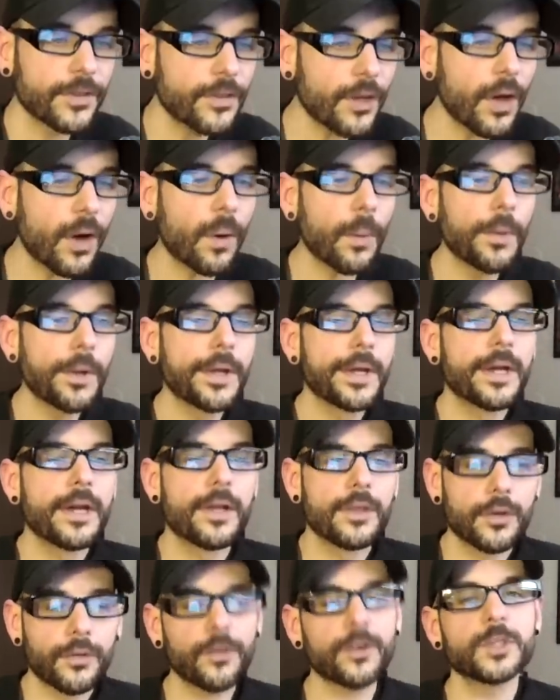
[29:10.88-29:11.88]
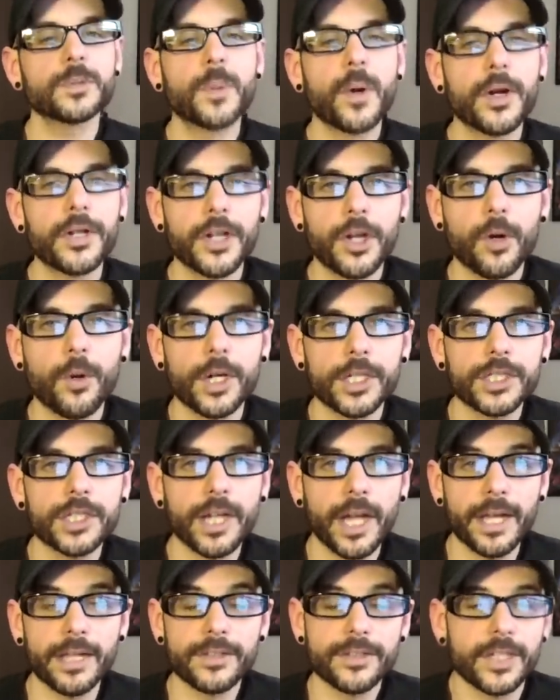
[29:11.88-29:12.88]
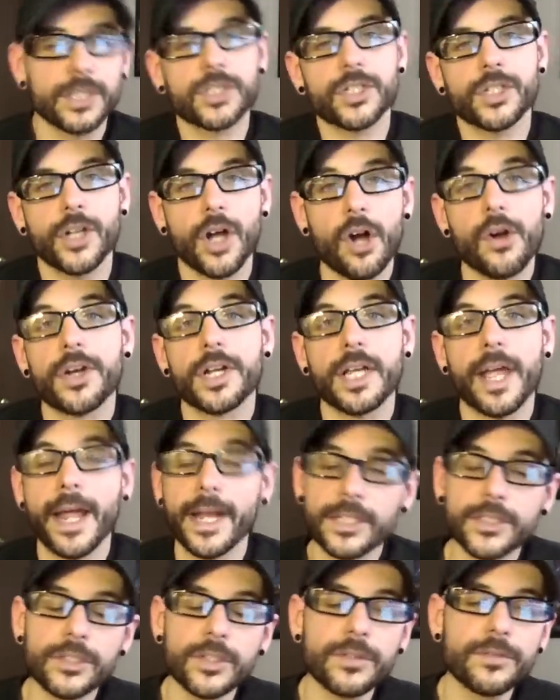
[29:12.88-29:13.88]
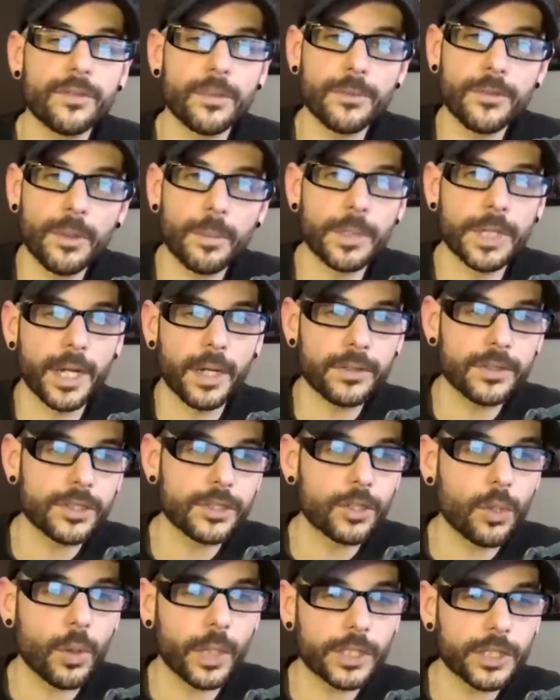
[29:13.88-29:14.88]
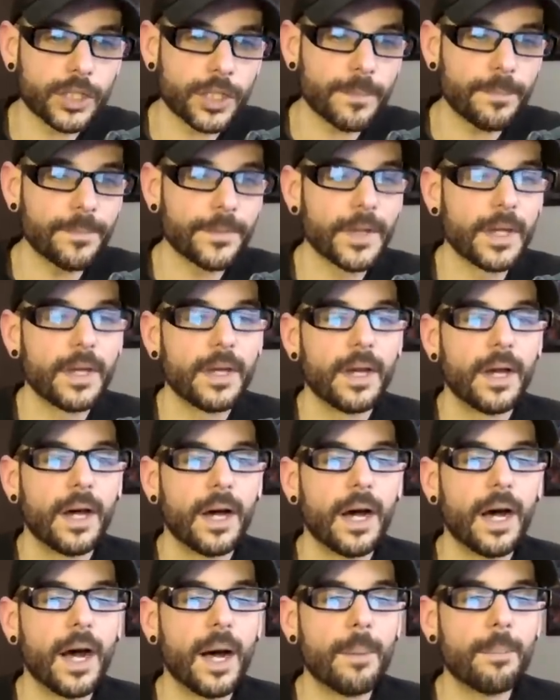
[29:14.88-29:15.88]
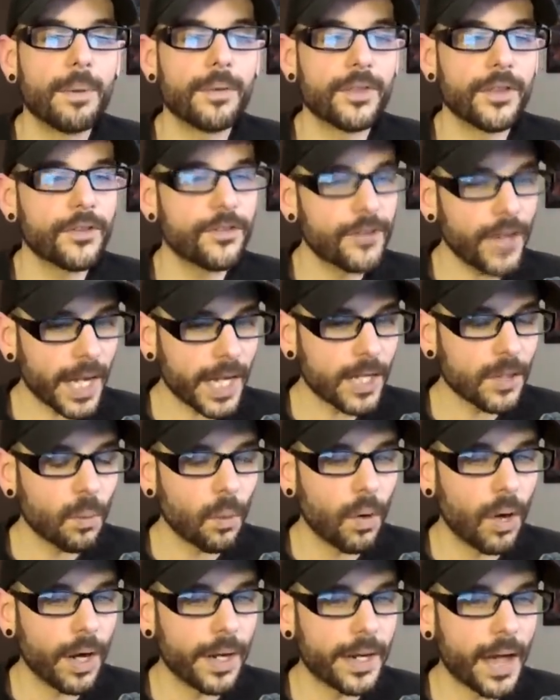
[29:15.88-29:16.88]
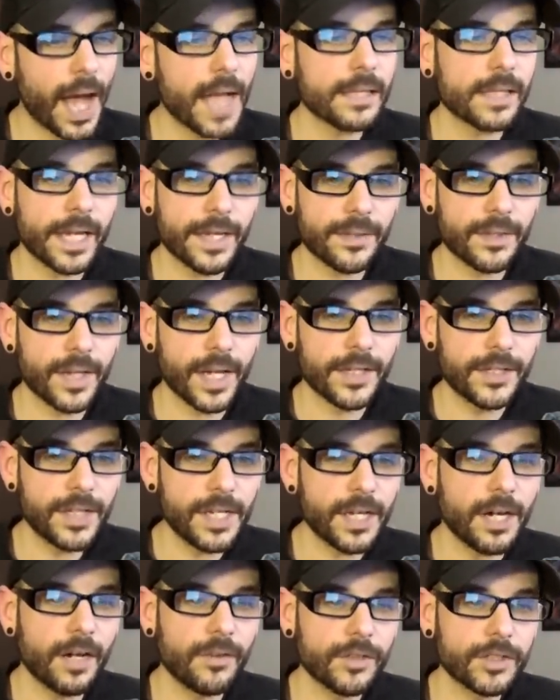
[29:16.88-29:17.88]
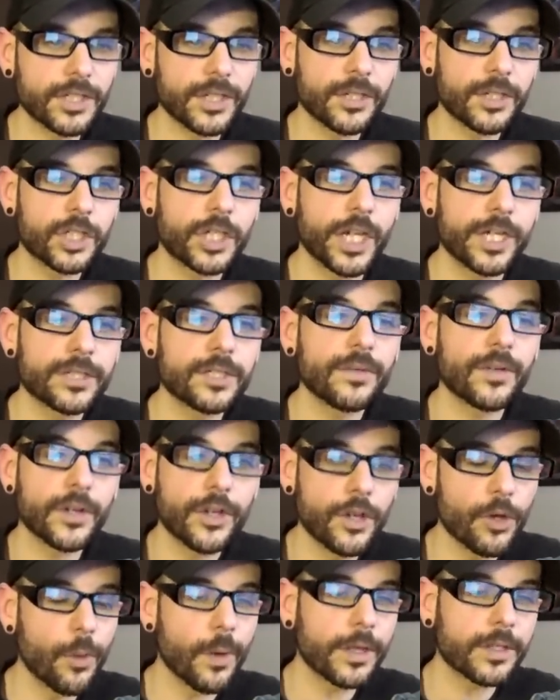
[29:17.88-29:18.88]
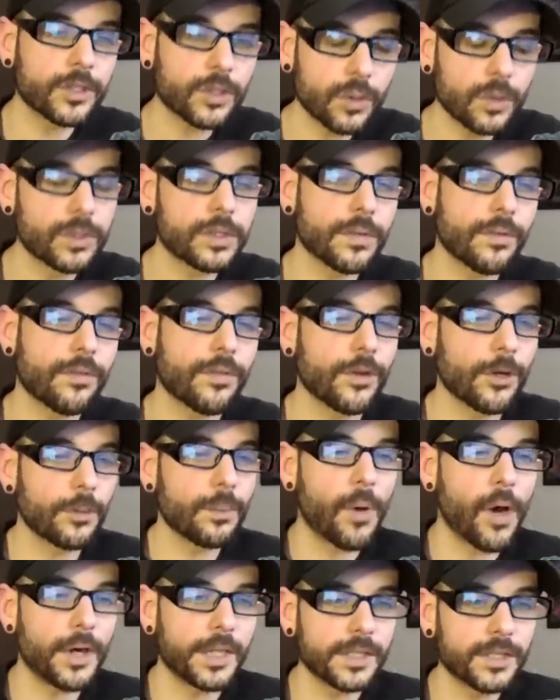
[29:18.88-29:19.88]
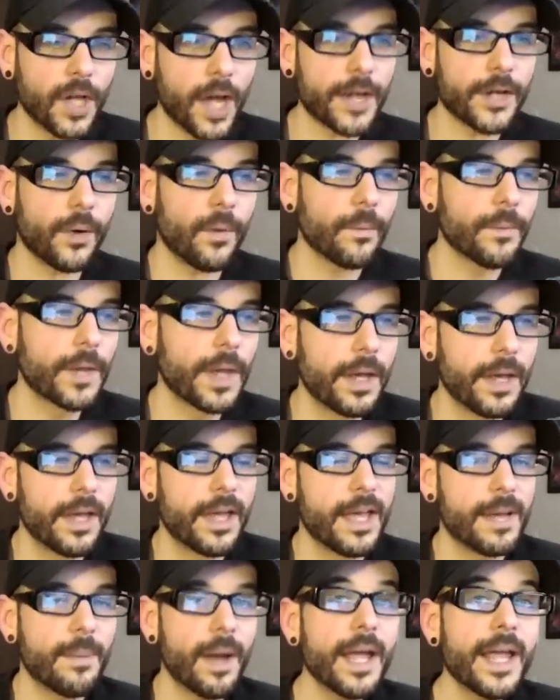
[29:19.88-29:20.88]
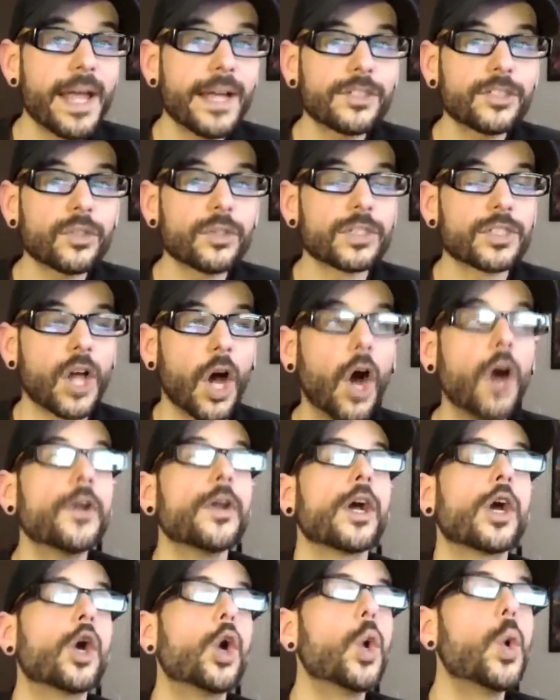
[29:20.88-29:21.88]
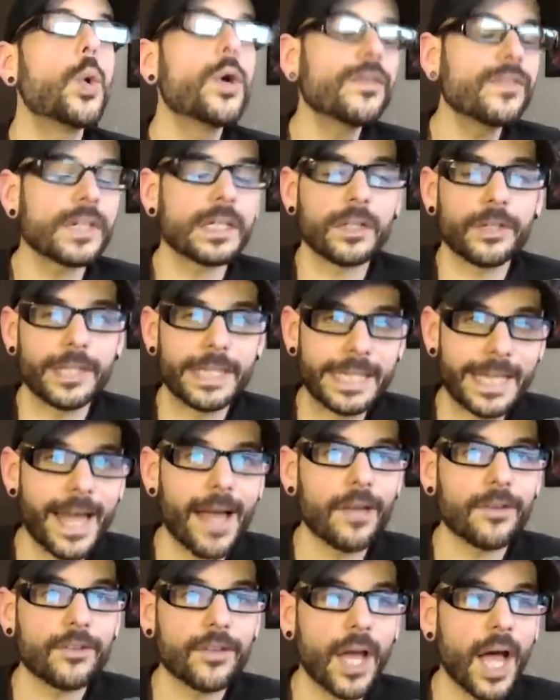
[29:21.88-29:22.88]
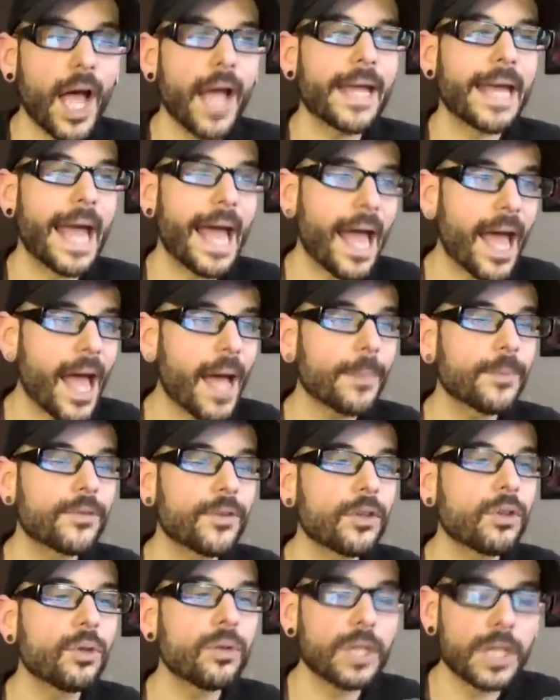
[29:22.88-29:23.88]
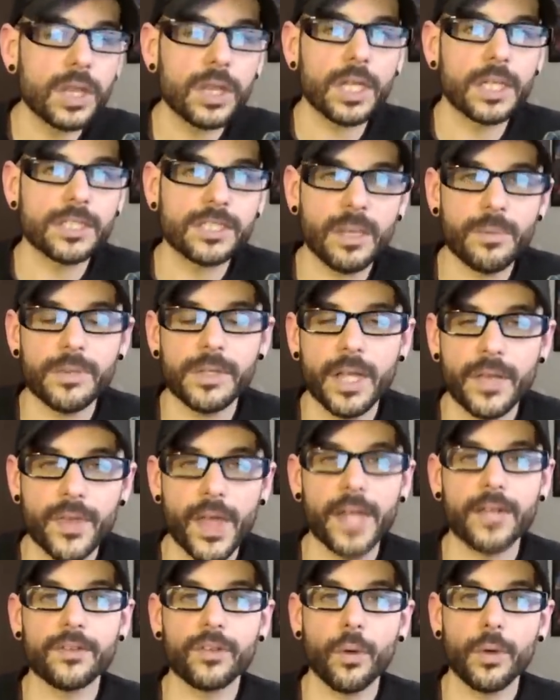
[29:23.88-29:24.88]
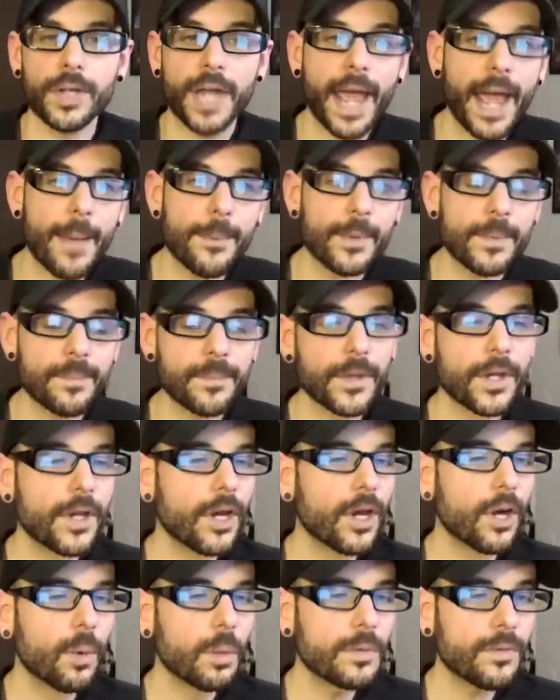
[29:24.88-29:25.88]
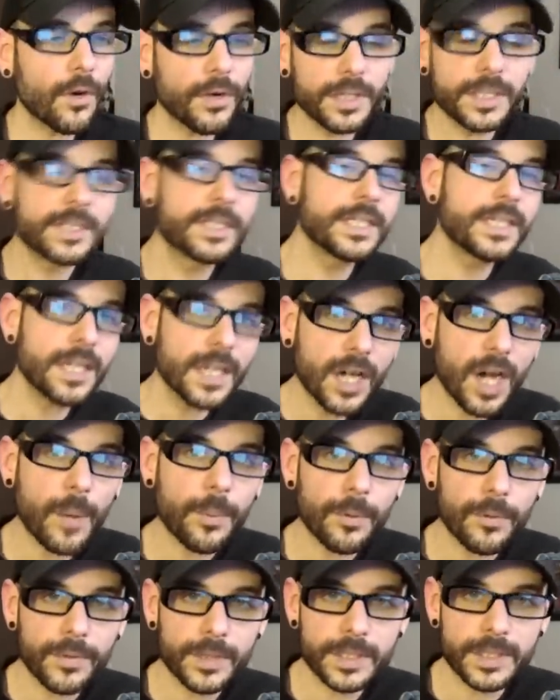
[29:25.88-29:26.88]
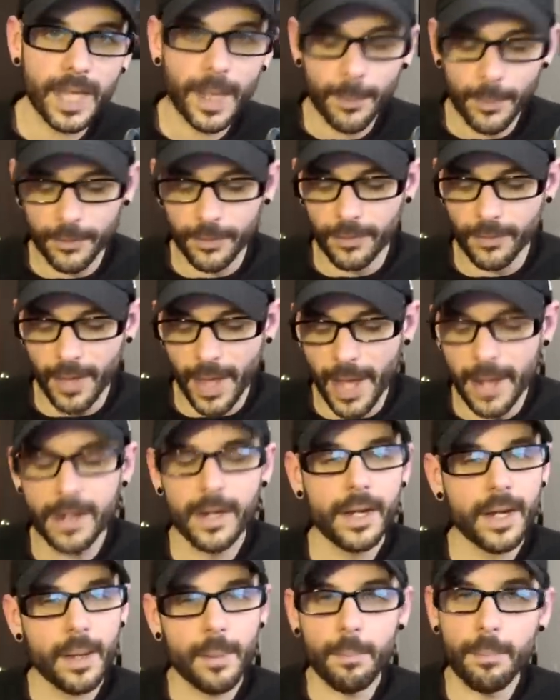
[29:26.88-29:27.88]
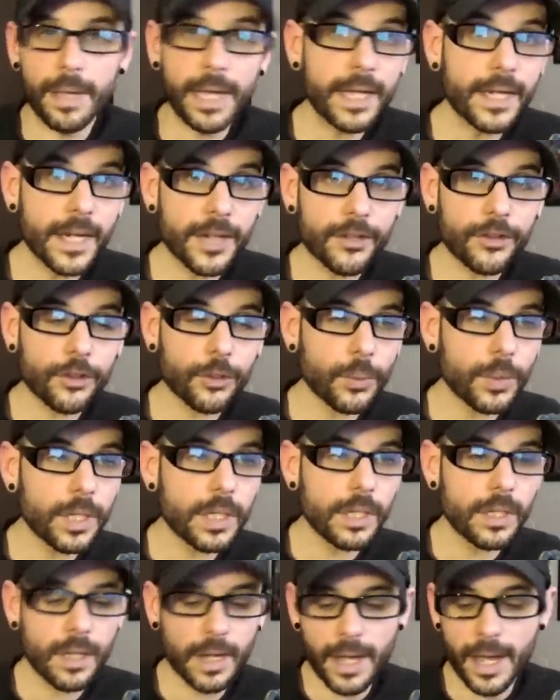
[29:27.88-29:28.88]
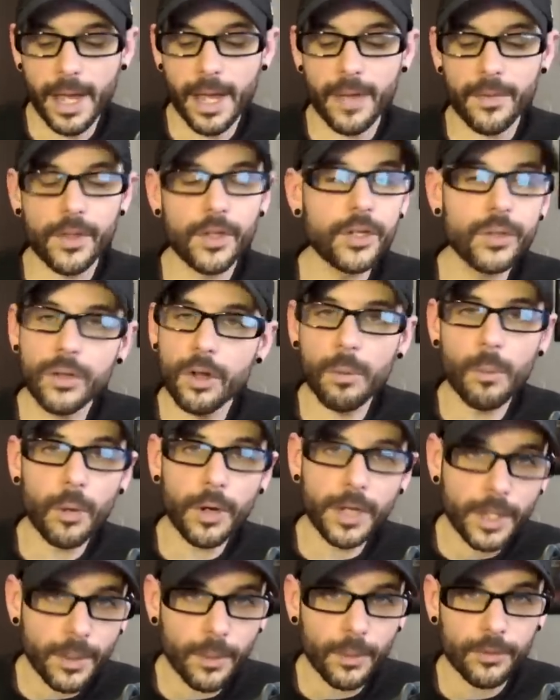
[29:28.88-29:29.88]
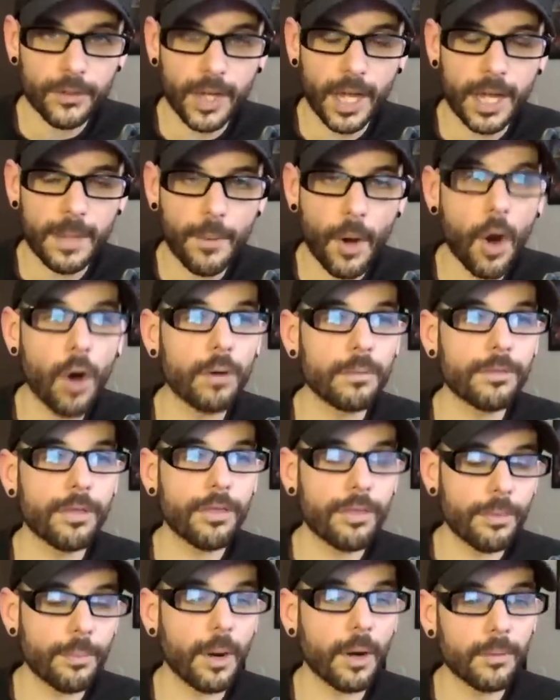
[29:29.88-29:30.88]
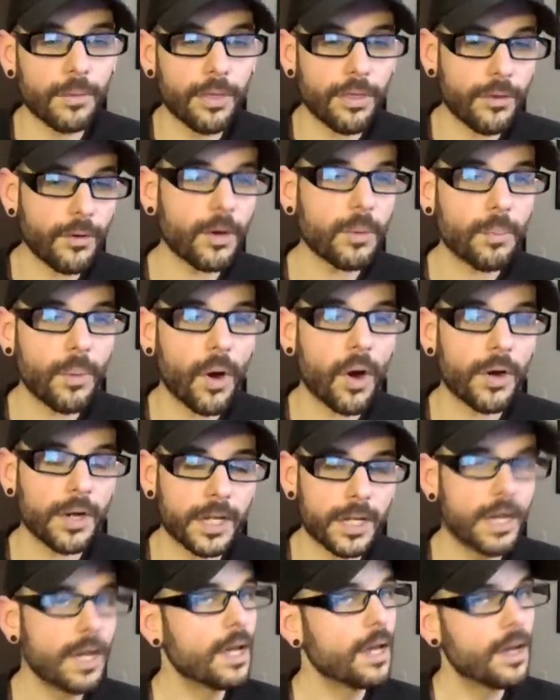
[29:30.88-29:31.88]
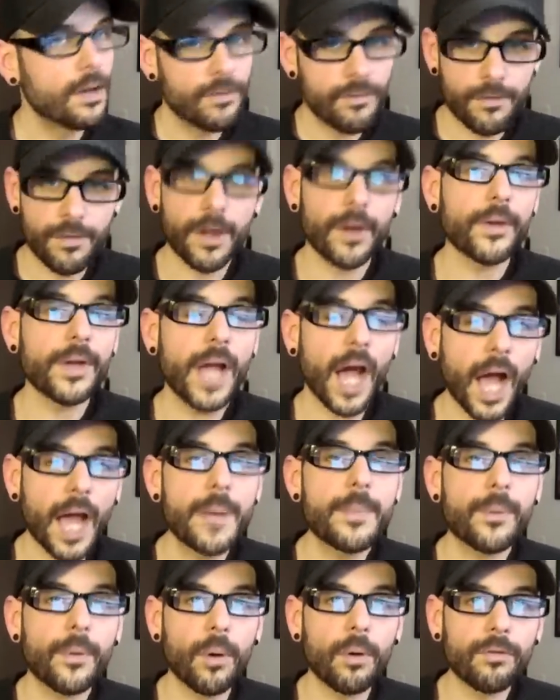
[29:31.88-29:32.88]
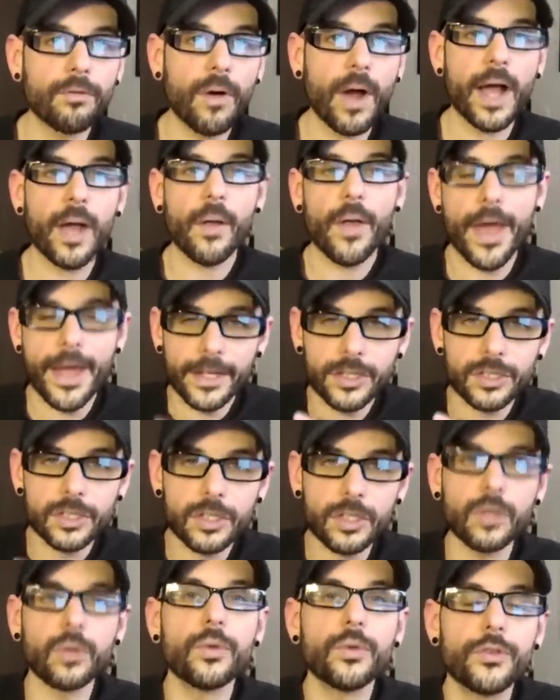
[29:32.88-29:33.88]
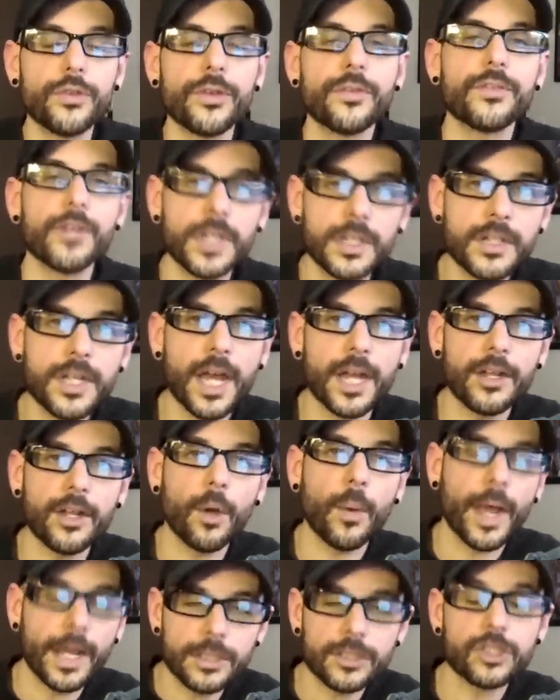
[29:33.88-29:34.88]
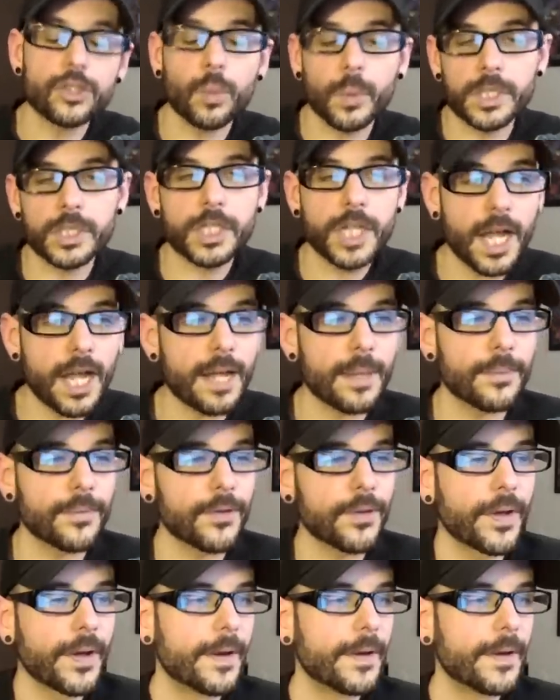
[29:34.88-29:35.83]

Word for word: So, the first part of your question I essentially already answered from somebody else's question. Um, but the second one I like the idea of. Is there a chance of a new exclusive third party title? And my answer is unequivocally yes. I absolutely think something like that is going to happen. We've already seen a couple of examples of that. Bayonetta 3 and the new No More Heroes game, our, our third party, very high profile, exclusive Nintendo and Switch games.